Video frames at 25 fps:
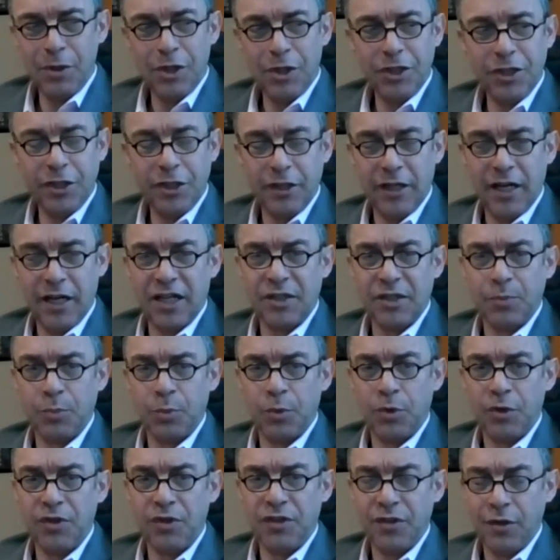a military
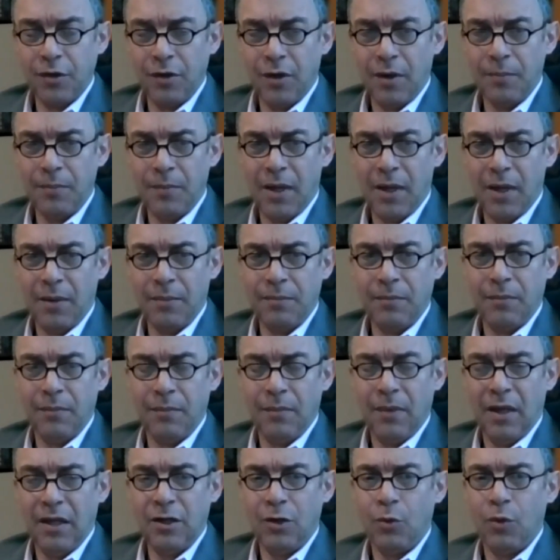expert, so I
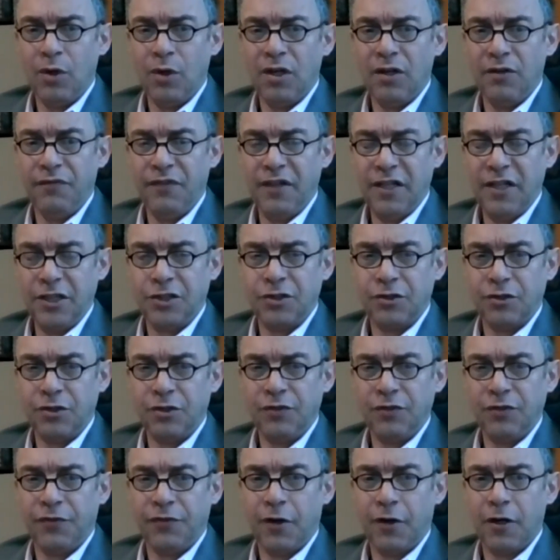don't want to
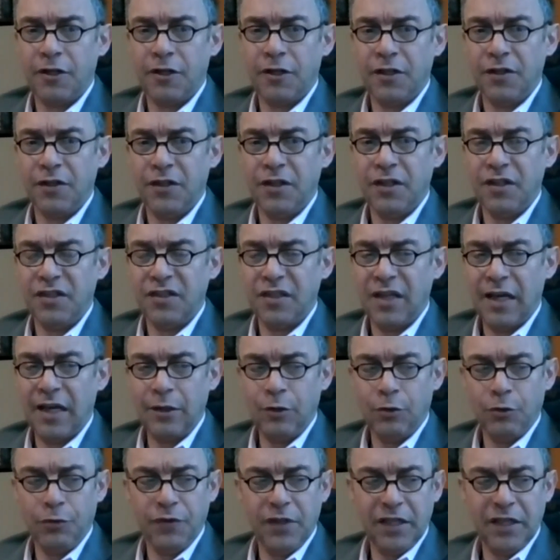venture too far into this.
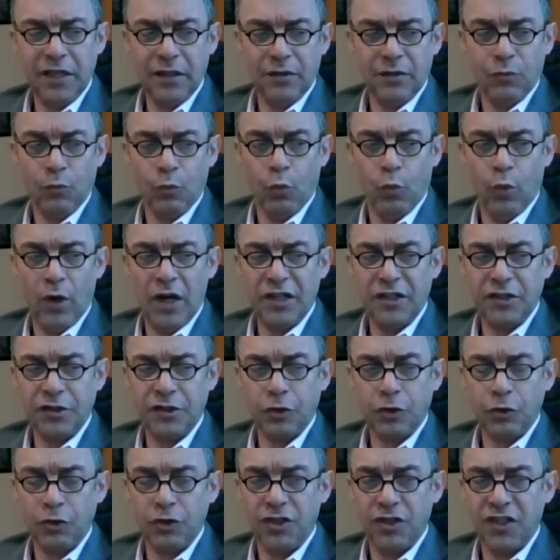I don't think
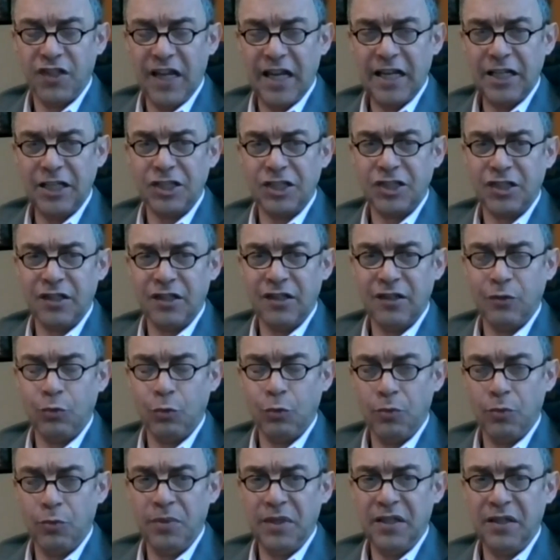Western
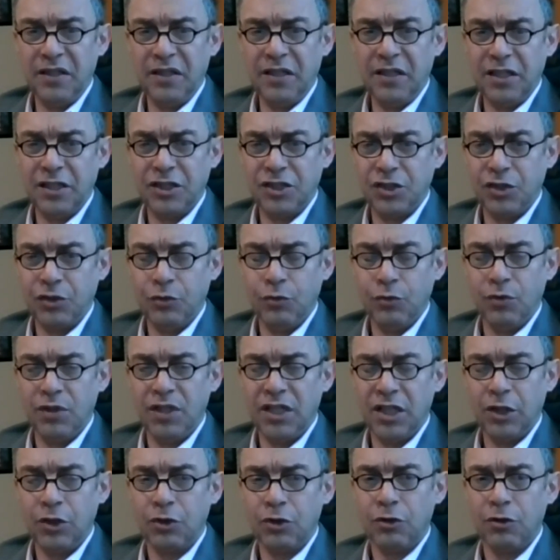sanctions would be the
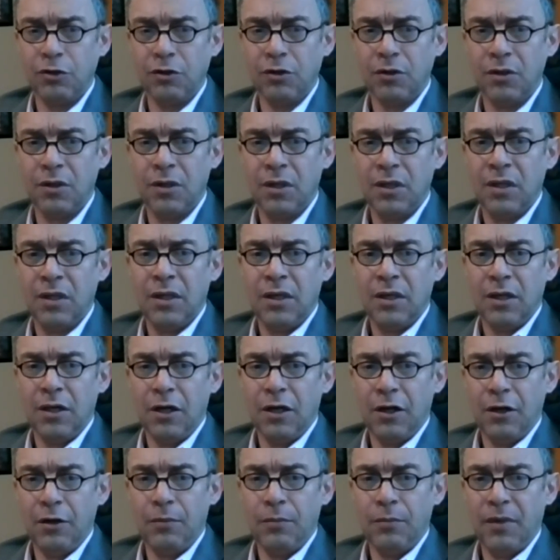issue here.
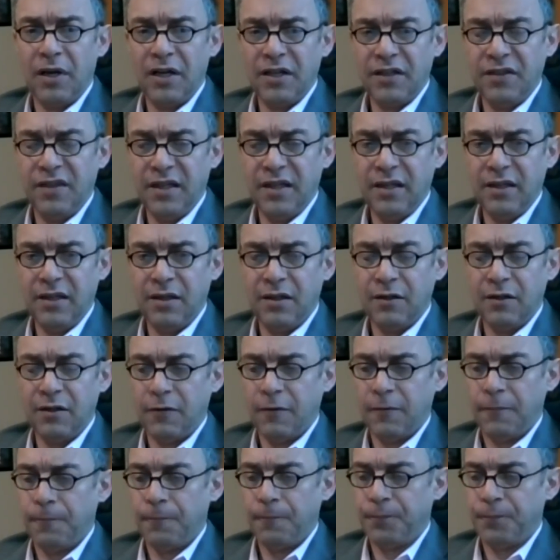I think